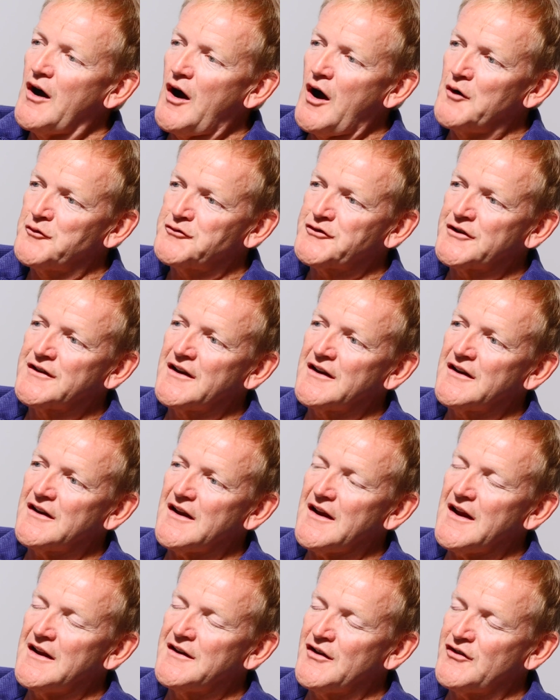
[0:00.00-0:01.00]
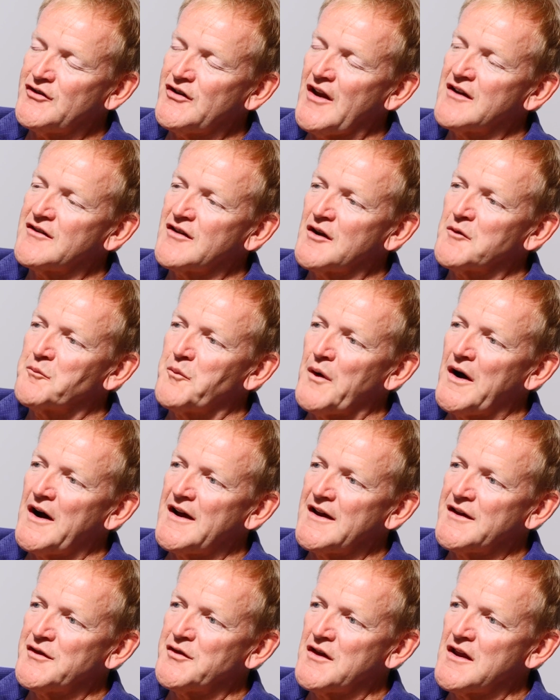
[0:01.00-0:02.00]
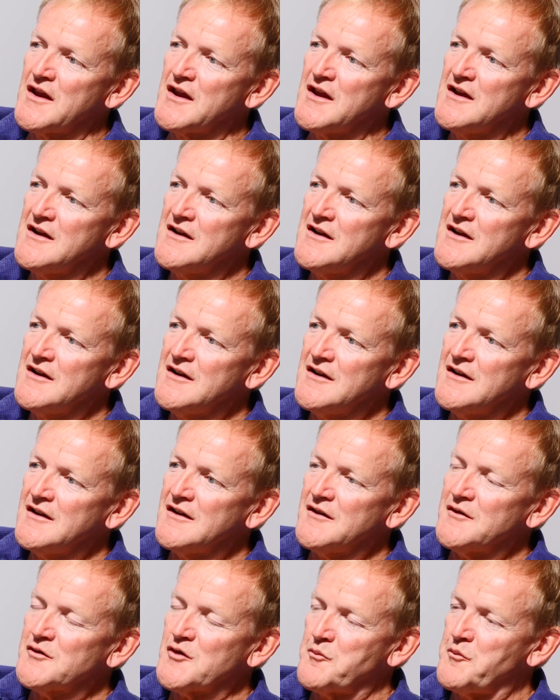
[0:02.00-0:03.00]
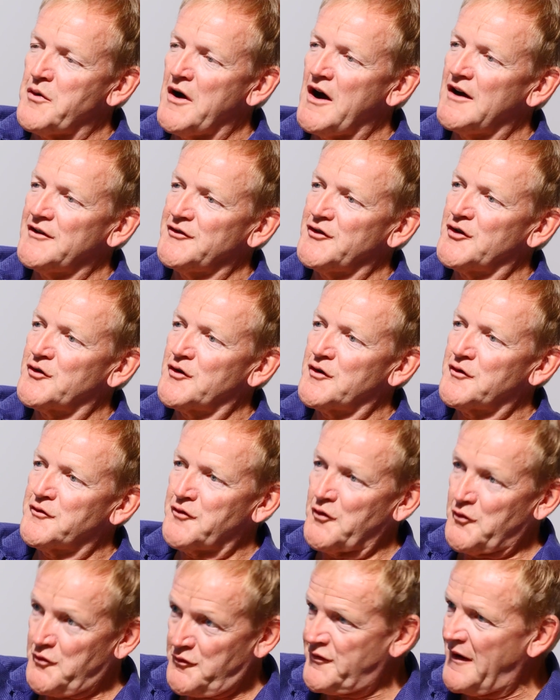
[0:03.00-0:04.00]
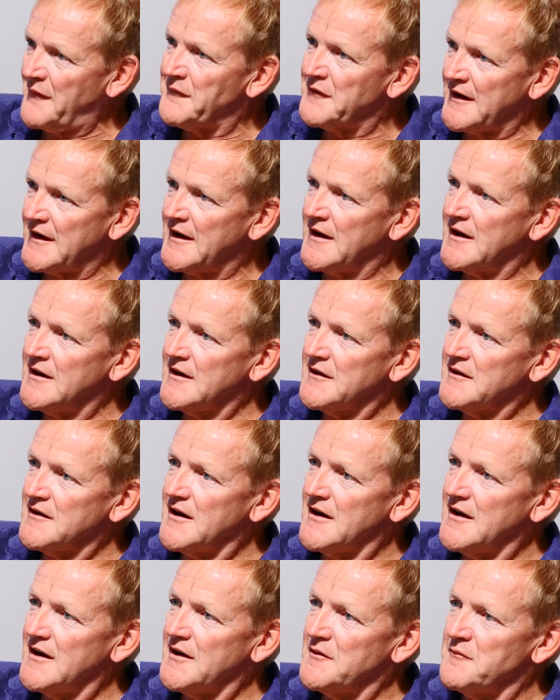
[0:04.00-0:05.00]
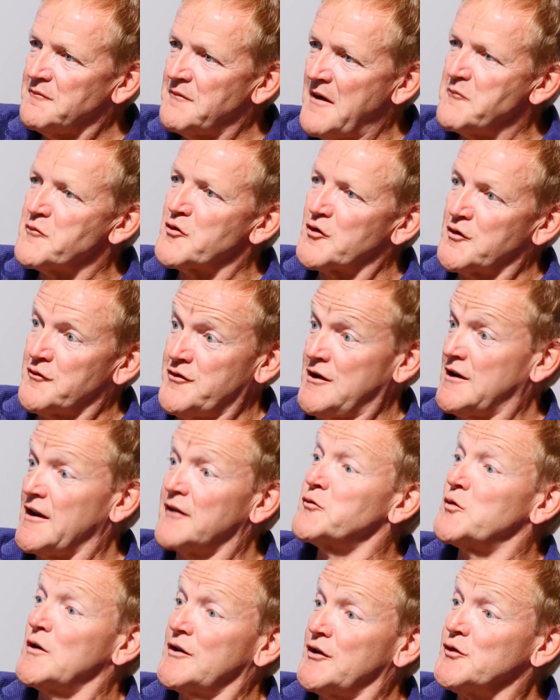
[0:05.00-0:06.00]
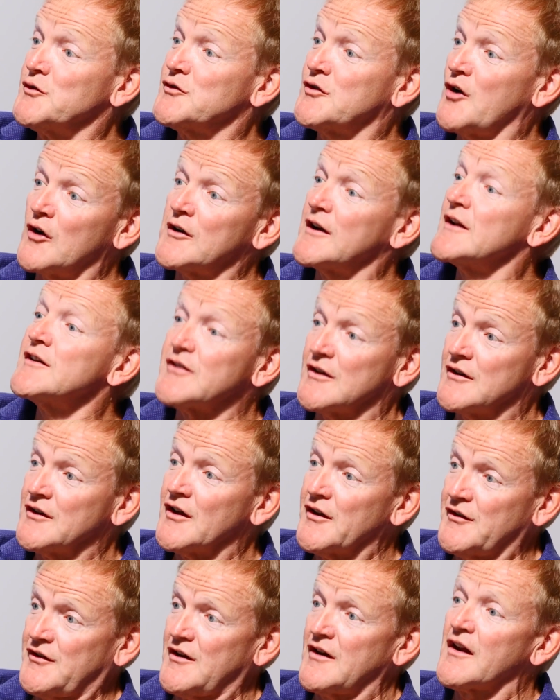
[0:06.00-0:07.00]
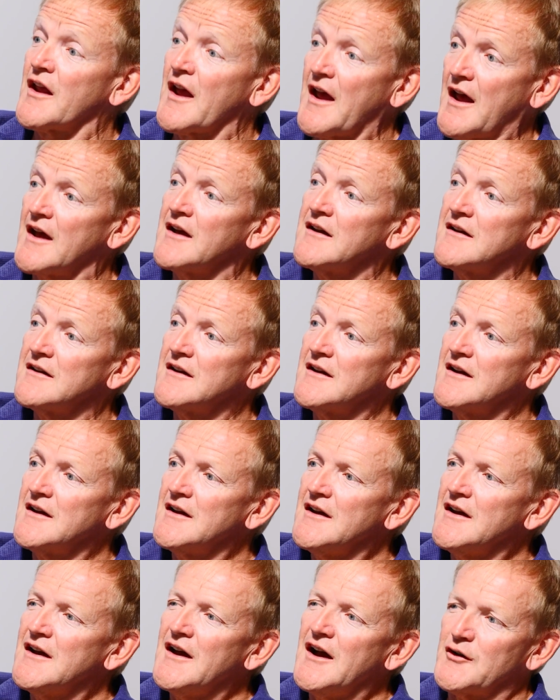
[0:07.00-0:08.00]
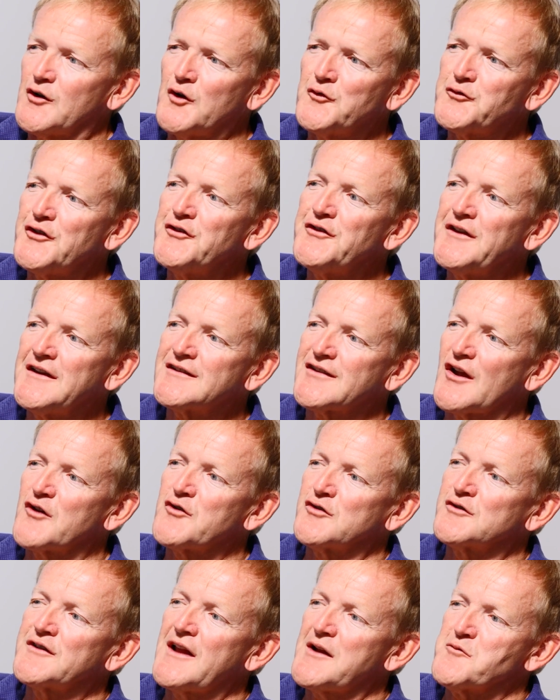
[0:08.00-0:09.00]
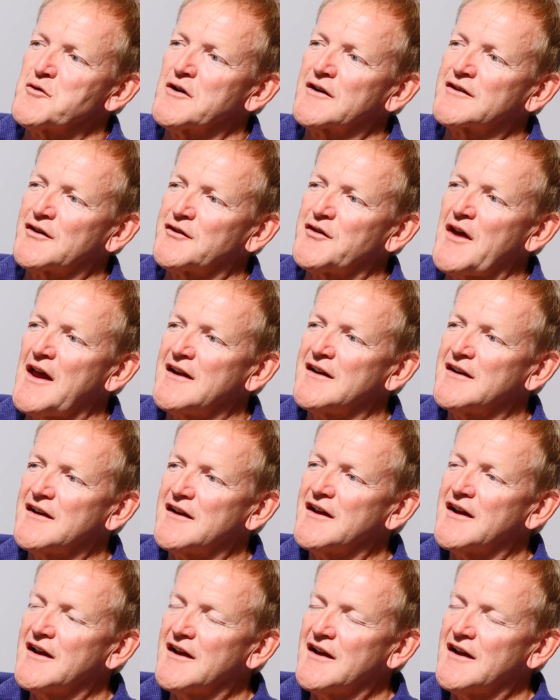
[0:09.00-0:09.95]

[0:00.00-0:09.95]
often initiated by the partner of or family member of the loved one who's gone into nursing care. And often these social networks are then